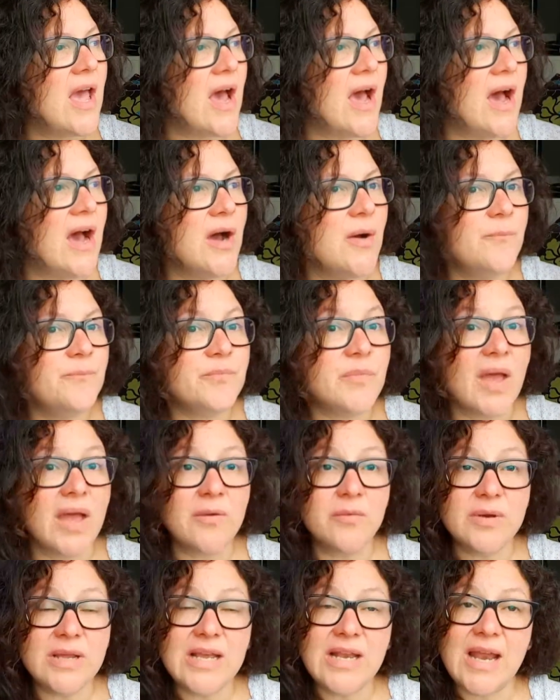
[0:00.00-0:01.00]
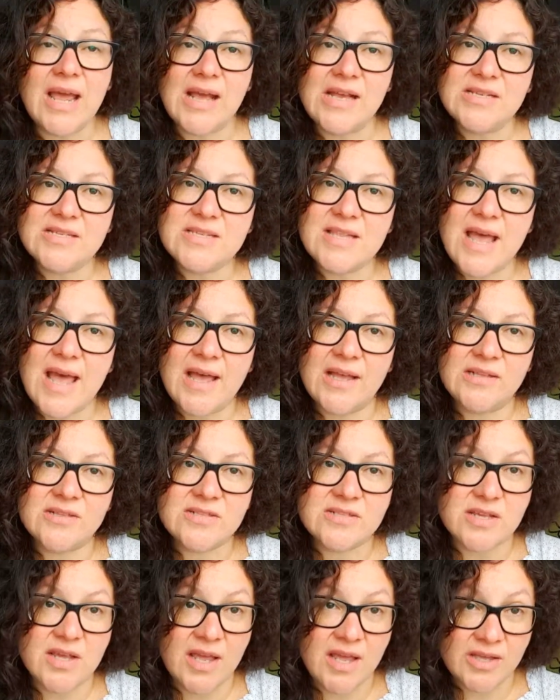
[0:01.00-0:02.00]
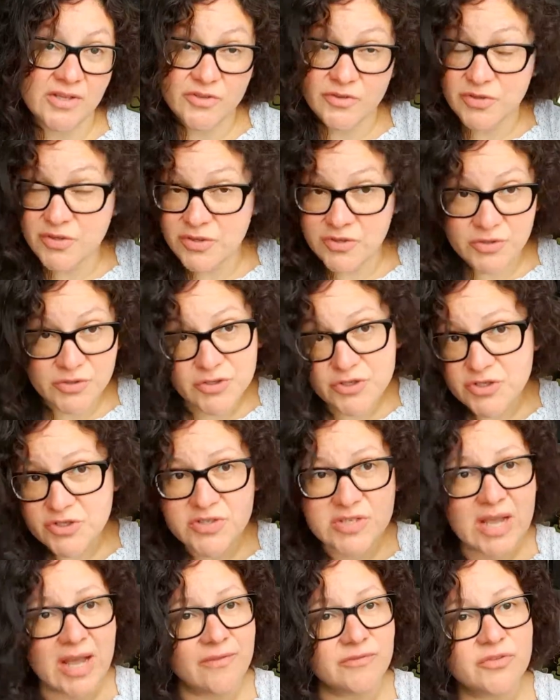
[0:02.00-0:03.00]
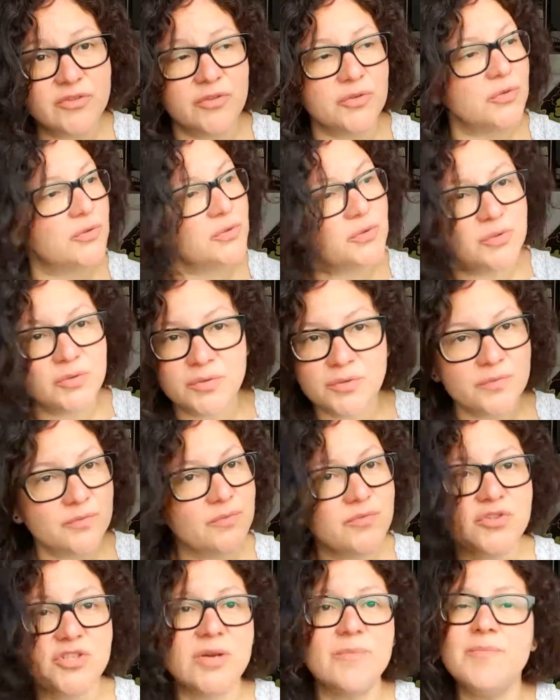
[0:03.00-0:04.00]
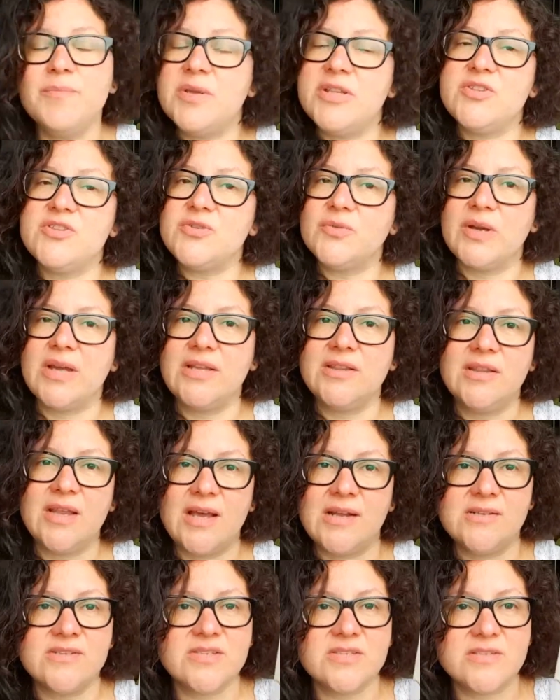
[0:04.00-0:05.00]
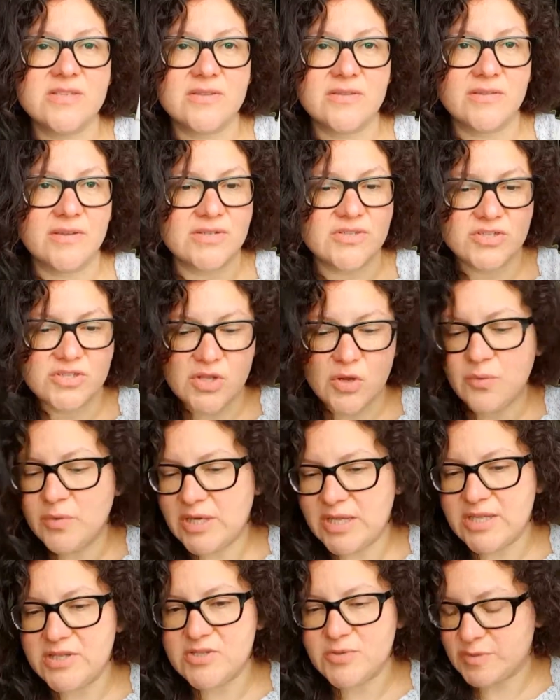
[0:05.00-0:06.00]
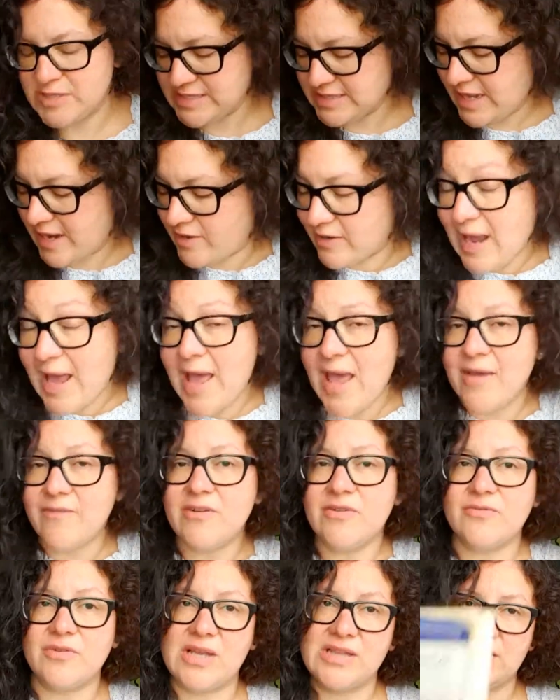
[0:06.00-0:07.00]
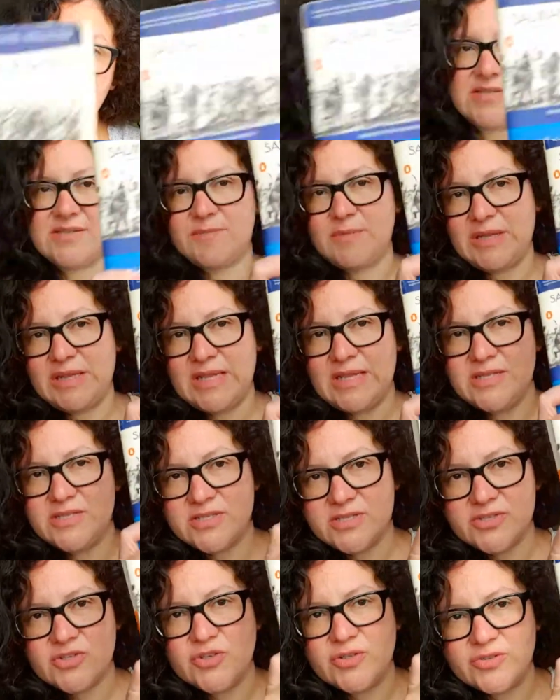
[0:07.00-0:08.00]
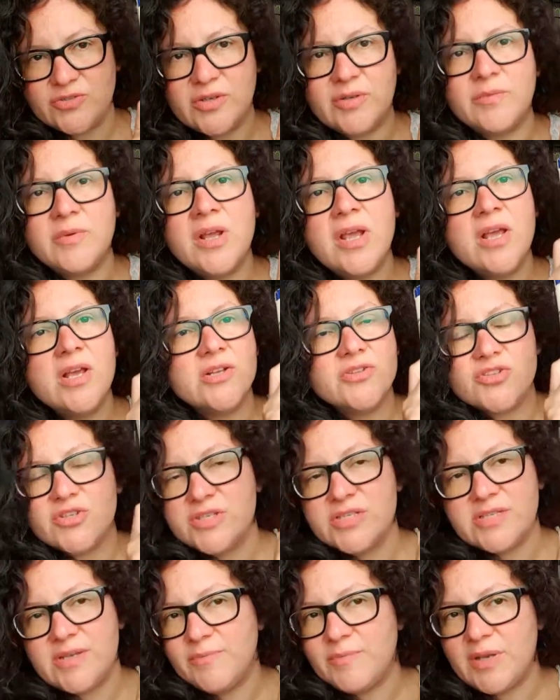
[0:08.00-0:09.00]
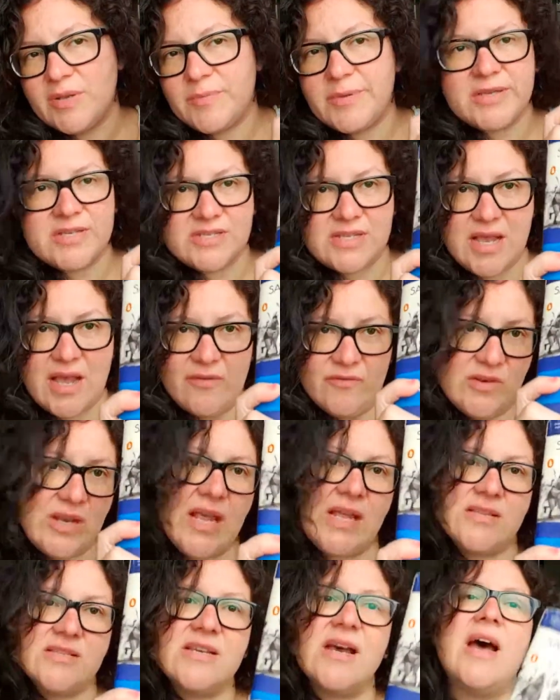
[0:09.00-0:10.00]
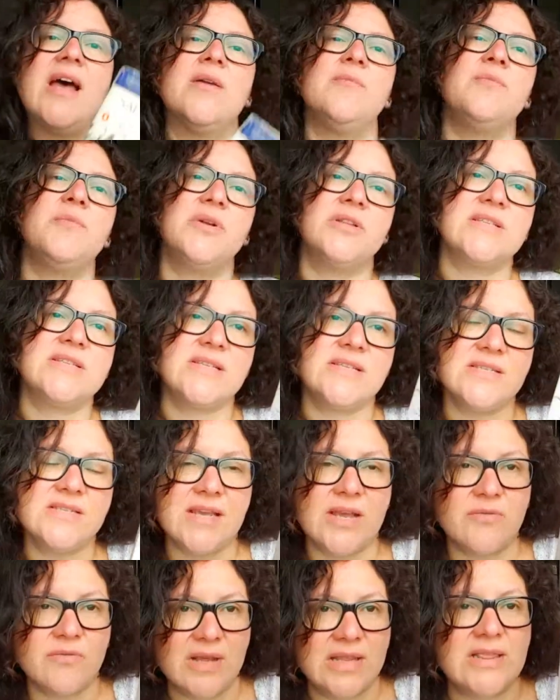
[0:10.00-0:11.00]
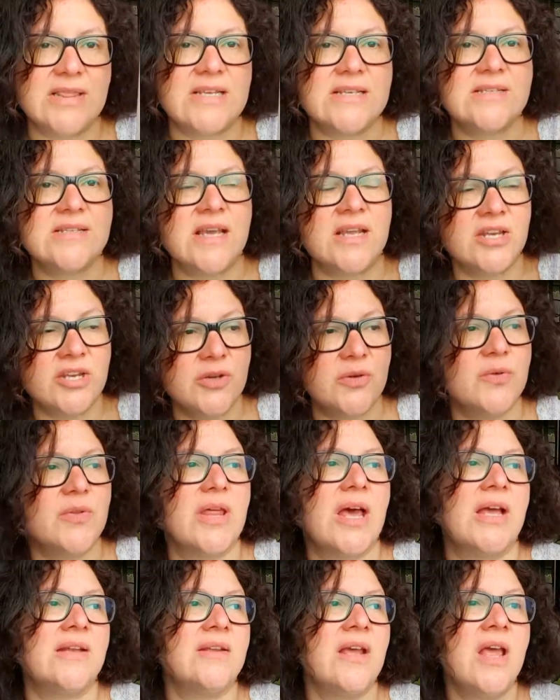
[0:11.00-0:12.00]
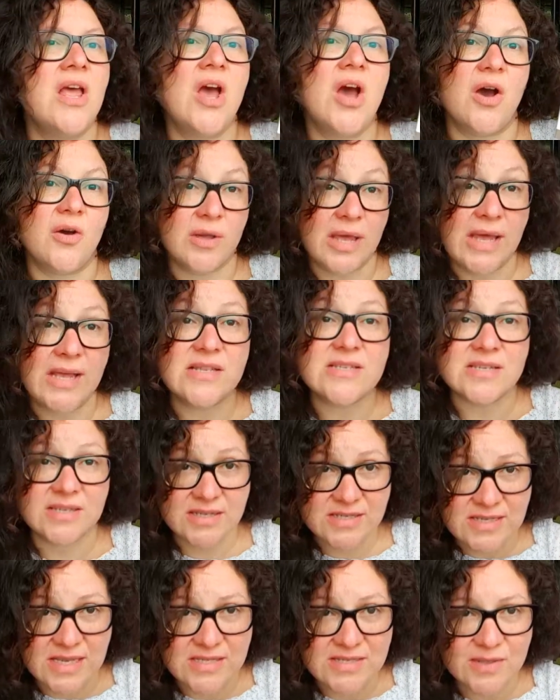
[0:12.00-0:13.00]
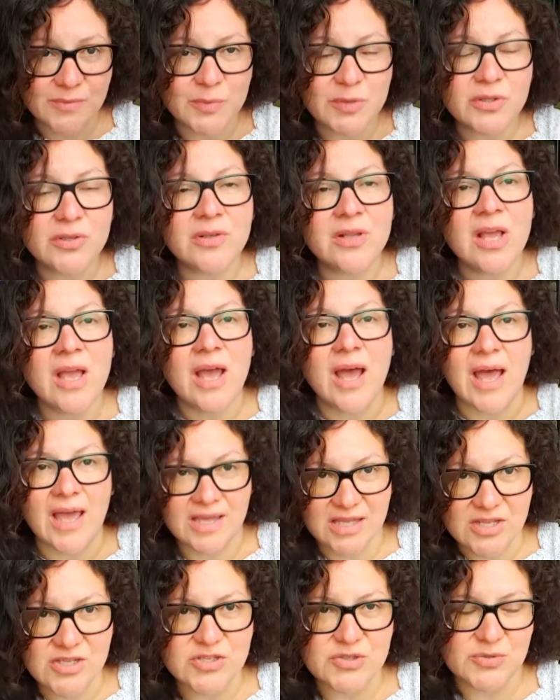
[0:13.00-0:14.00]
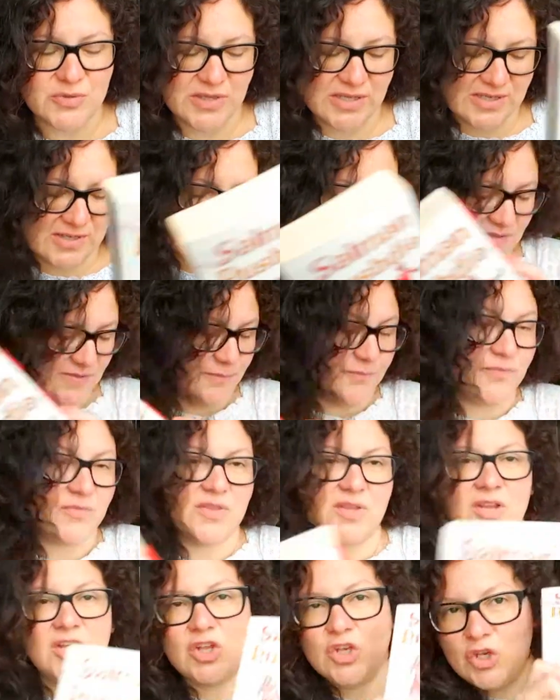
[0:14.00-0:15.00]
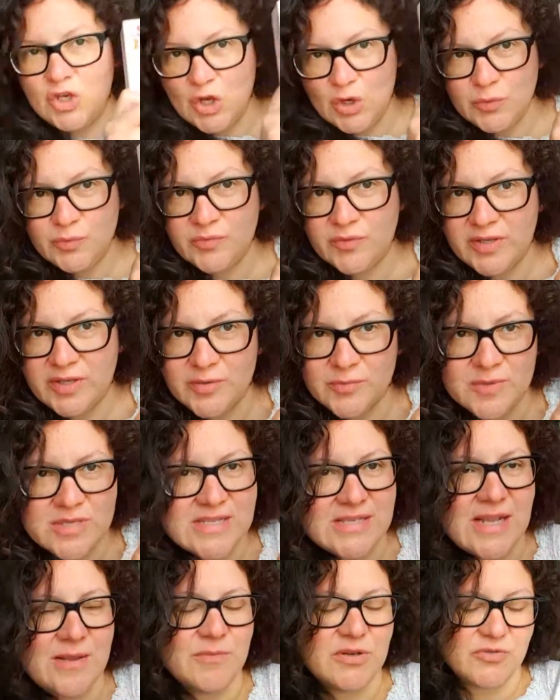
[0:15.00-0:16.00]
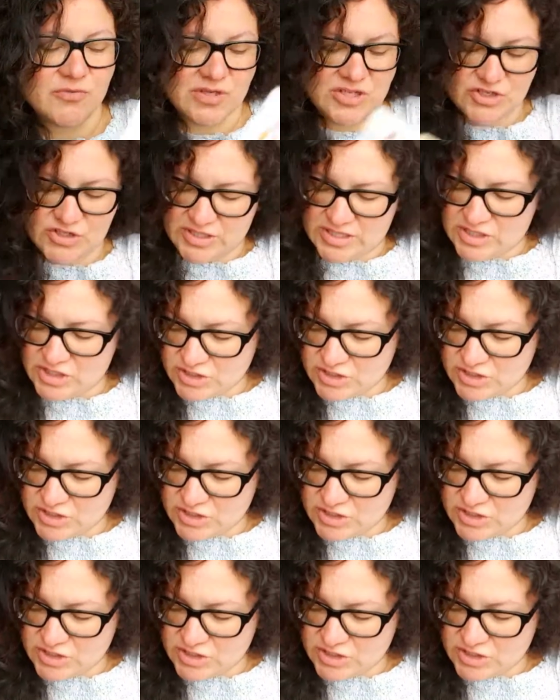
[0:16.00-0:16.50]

Um, I realized that uh, you just have to jump into it. There's there's no need to be scared. I haven't read this Midnight's Children just simply because I haven't had time. But since I read this, I knew that, okay, it's accessible. I can do this no fear with Salman Rushdie.